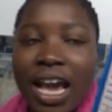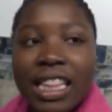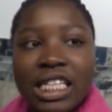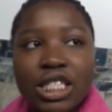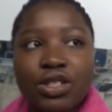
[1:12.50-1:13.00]

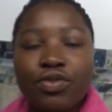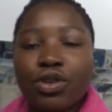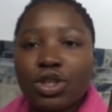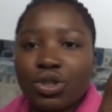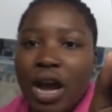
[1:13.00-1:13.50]
and this is
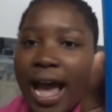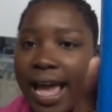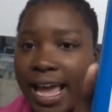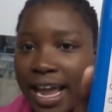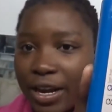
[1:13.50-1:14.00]
for dry
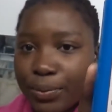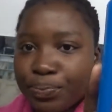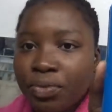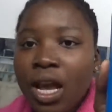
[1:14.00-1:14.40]
hair.